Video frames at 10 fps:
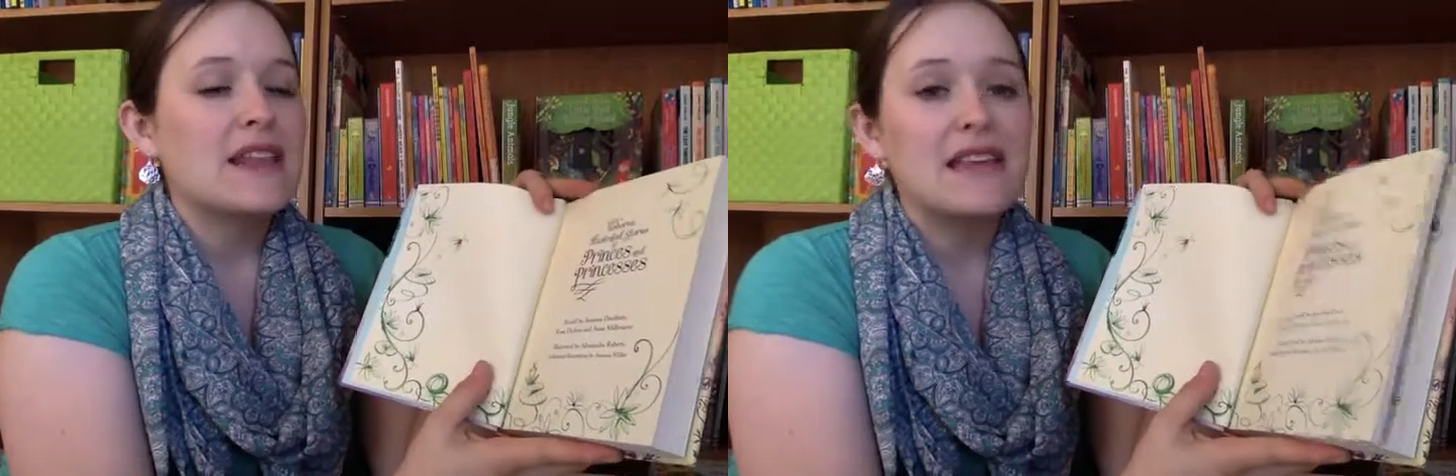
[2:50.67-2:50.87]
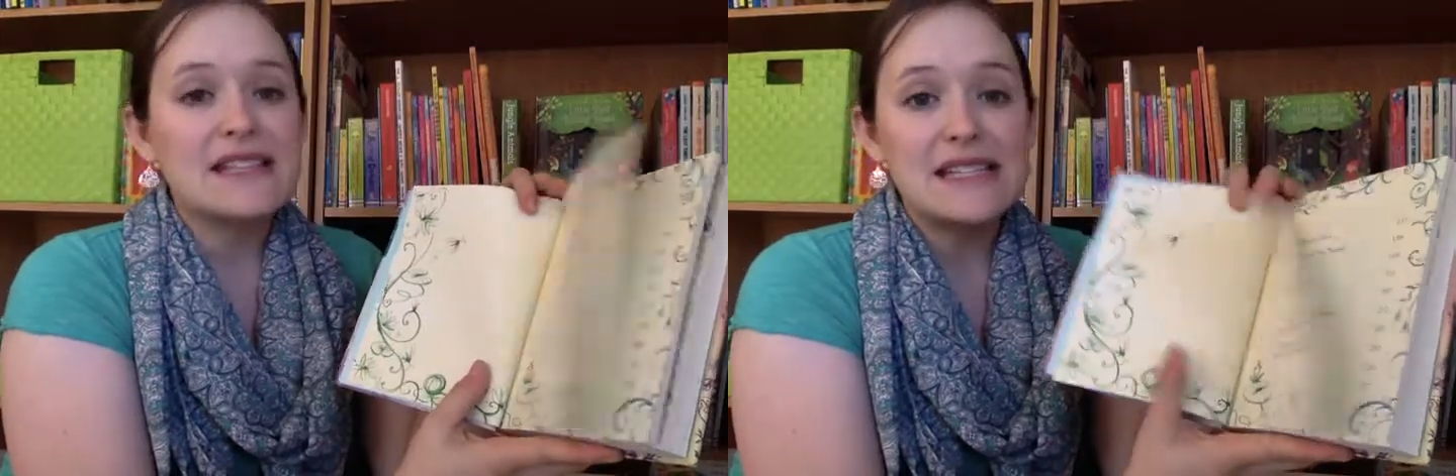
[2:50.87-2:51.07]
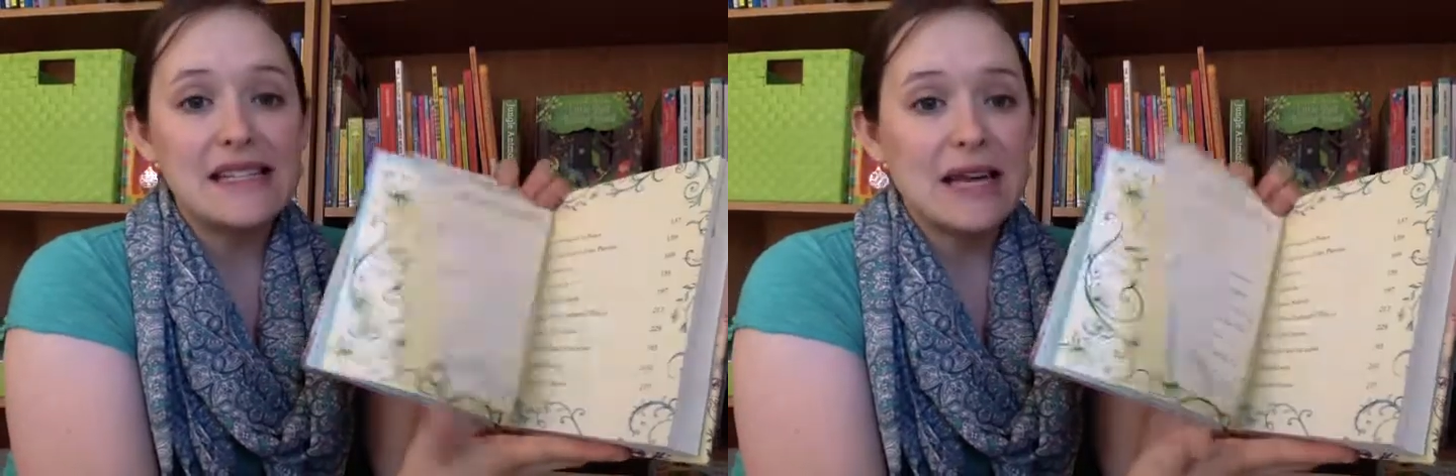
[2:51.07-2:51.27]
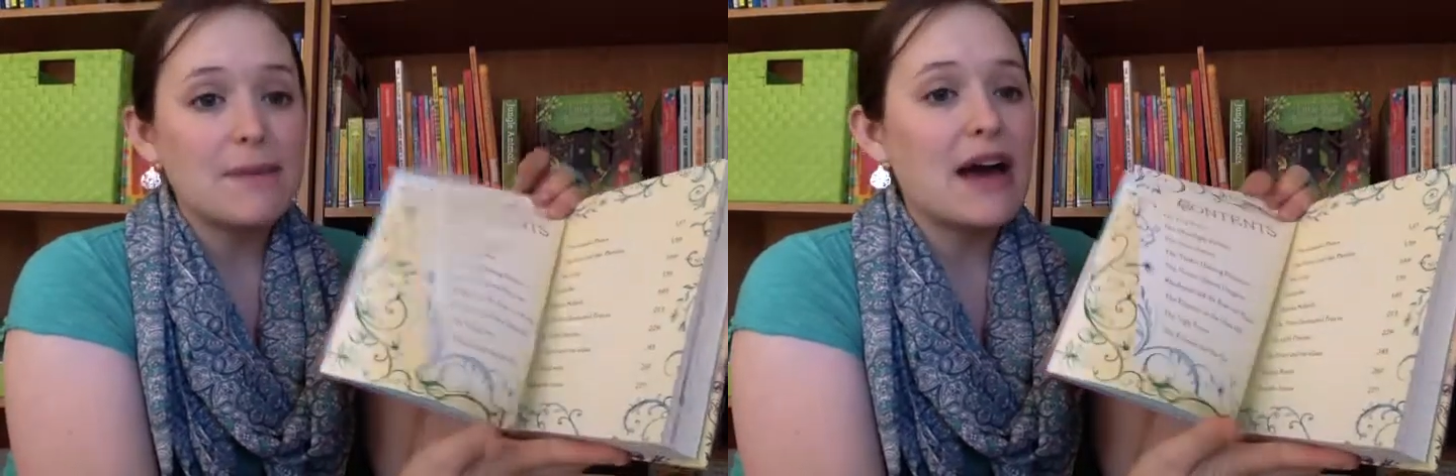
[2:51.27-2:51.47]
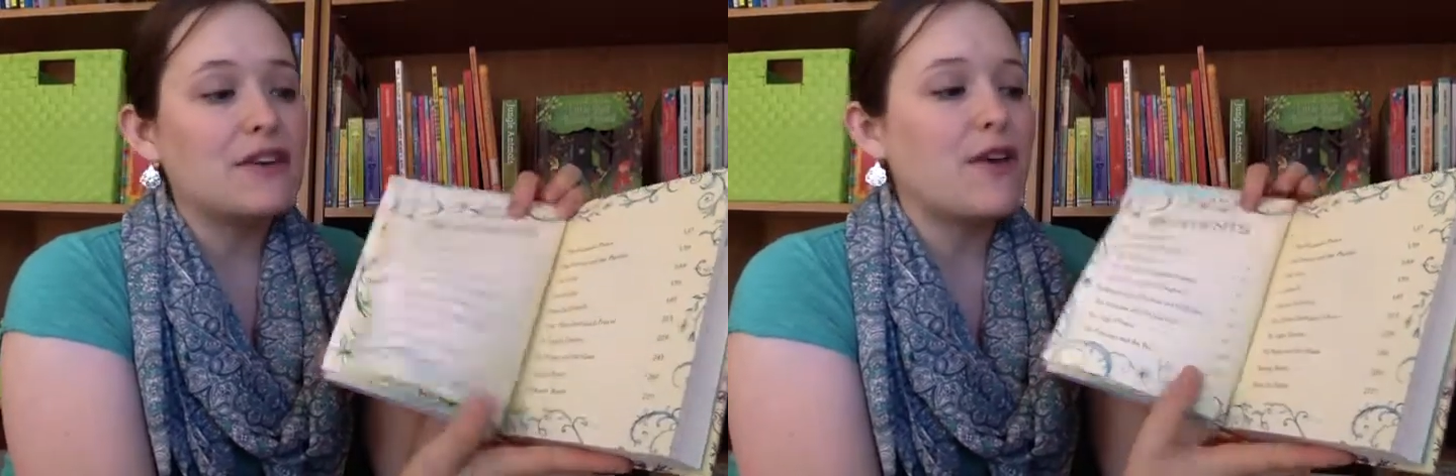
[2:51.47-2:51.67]
This is a
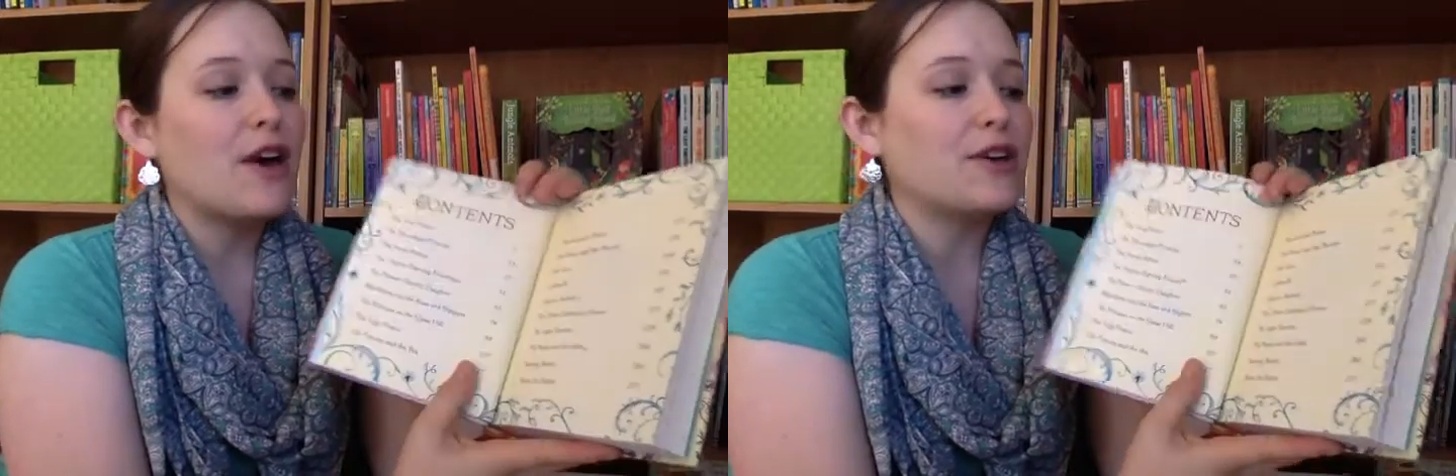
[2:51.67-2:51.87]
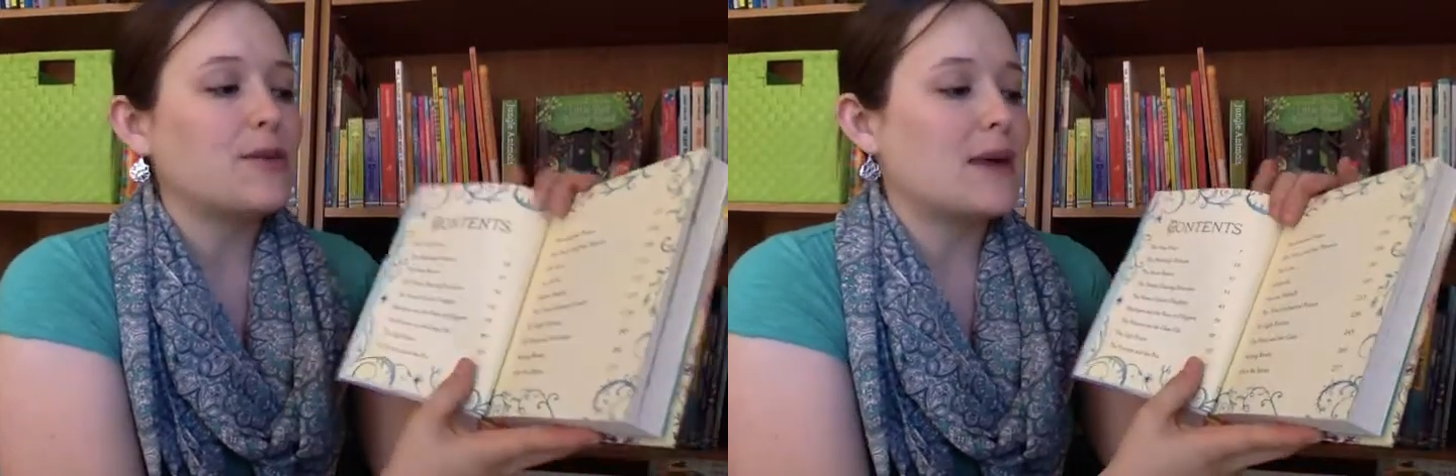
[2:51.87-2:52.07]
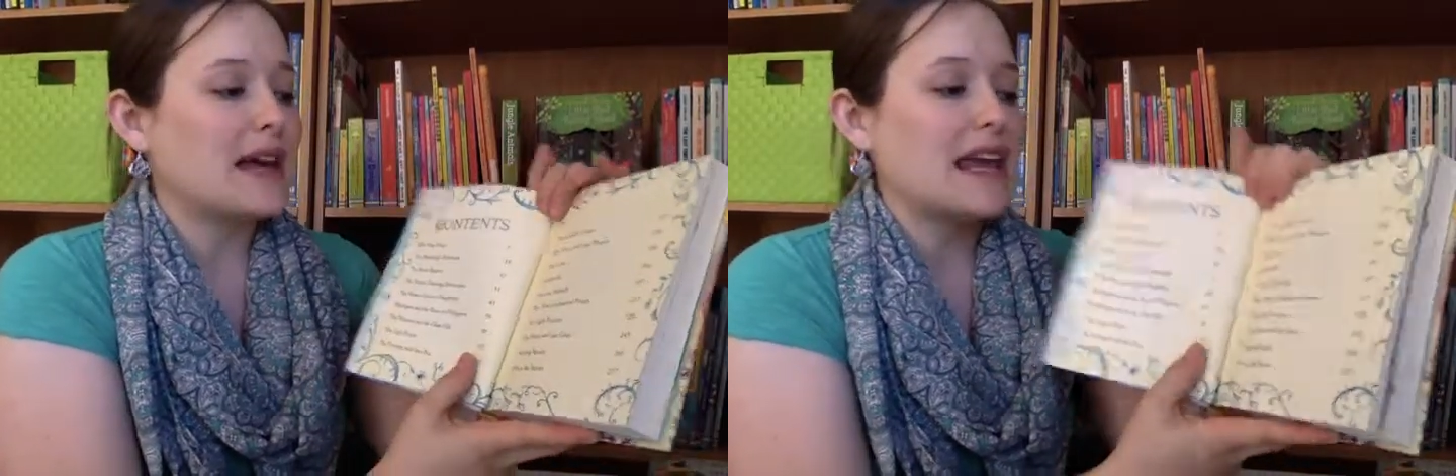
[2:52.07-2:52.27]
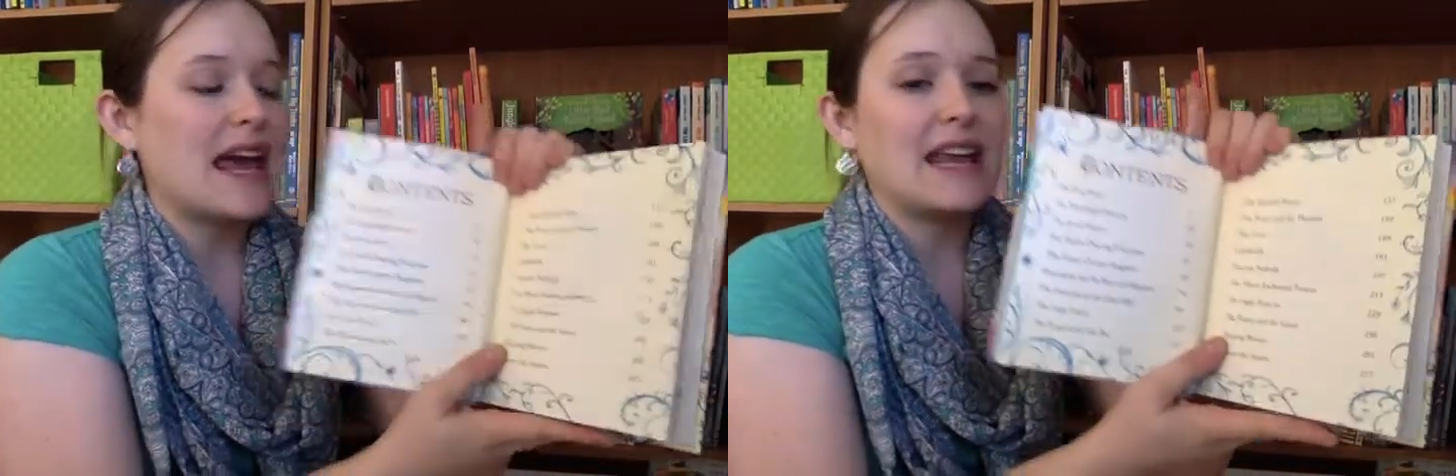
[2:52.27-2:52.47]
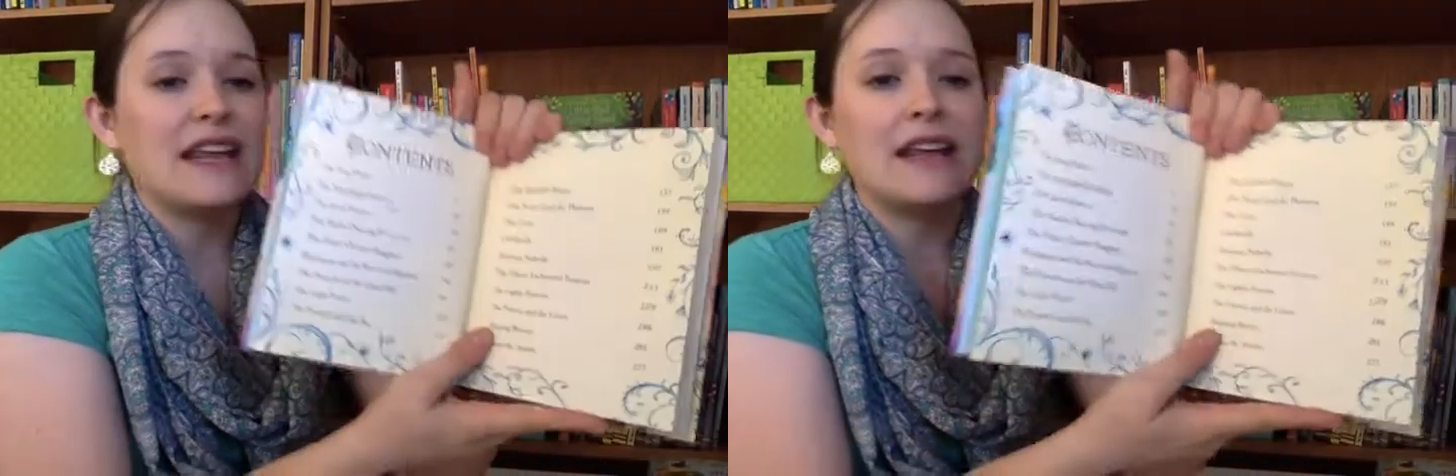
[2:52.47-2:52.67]
combined volume,
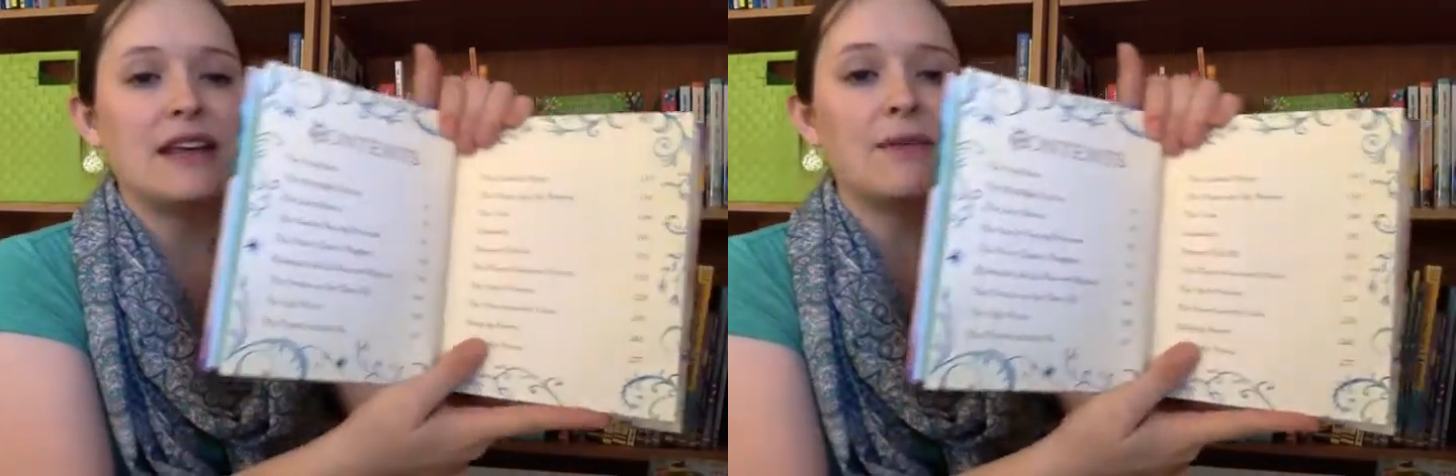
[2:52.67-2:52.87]
again,